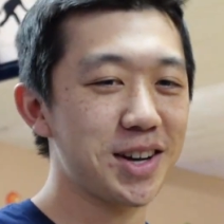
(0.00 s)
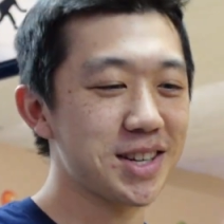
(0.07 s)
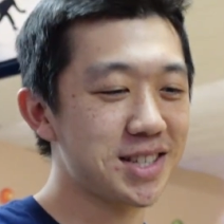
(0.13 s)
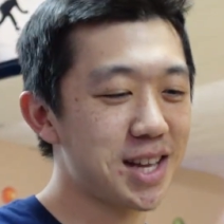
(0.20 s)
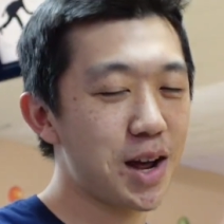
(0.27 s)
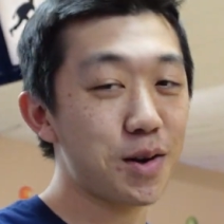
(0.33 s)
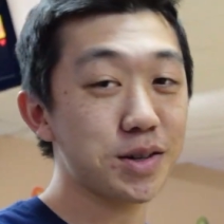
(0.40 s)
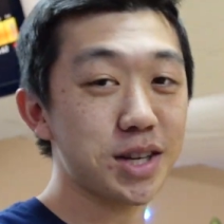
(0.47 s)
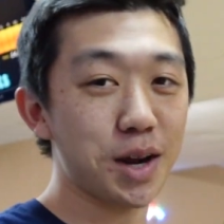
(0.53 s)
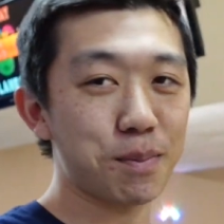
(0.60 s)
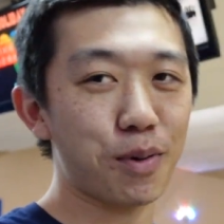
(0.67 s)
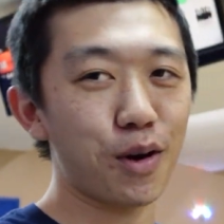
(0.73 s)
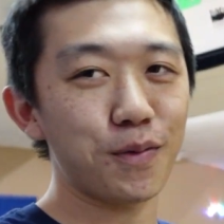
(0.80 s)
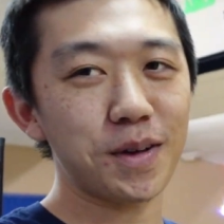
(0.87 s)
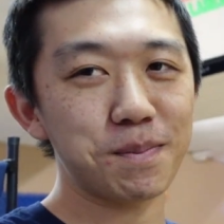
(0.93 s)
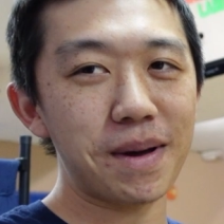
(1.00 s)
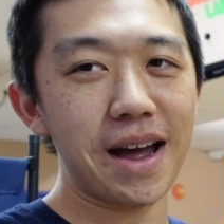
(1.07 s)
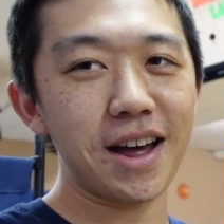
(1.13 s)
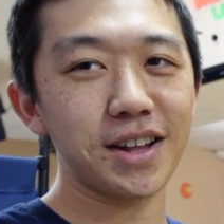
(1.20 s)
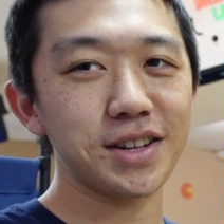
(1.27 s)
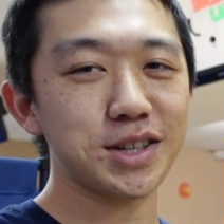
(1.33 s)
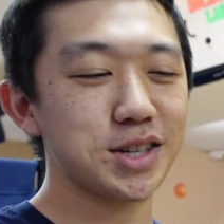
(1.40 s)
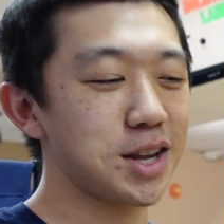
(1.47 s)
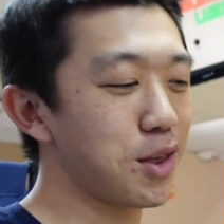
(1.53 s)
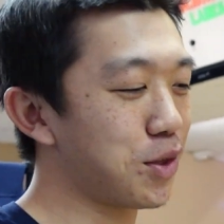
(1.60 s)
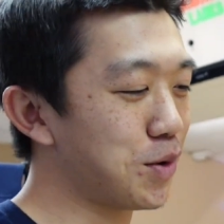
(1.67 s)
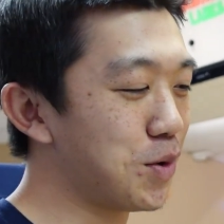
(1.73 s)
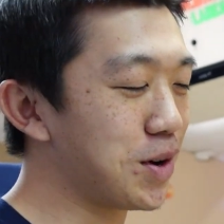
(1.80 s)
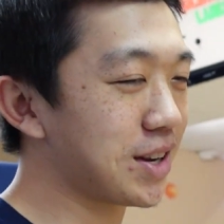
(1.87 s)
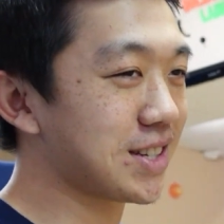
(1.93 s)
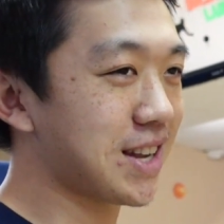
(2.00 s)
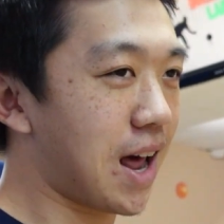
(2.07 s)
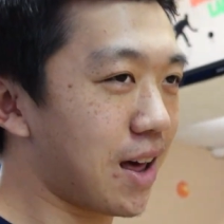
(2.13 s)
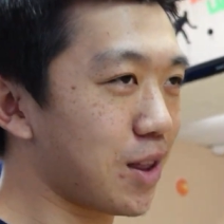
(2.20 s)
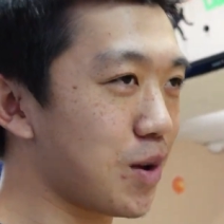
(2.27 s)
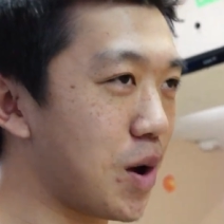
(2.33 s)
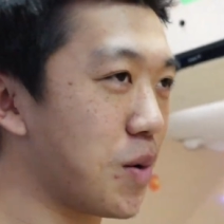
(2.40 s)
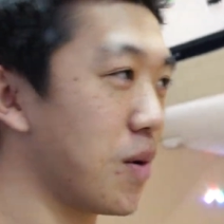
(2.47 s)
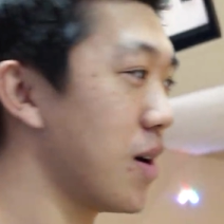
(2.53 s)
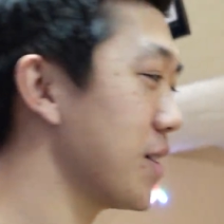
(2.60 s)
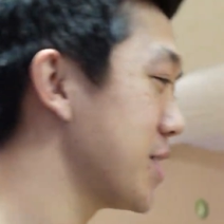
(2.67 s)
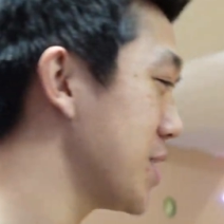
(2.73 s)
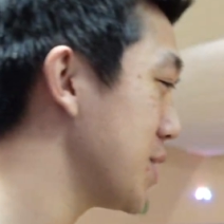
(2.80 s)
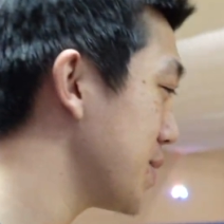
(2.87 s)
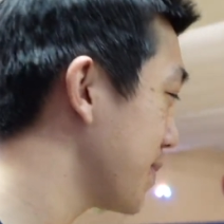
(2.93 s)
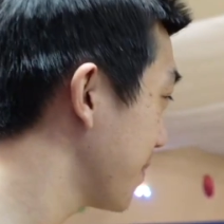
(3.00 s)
Okay. That was like perfect balance. Threw it exactly where I want to.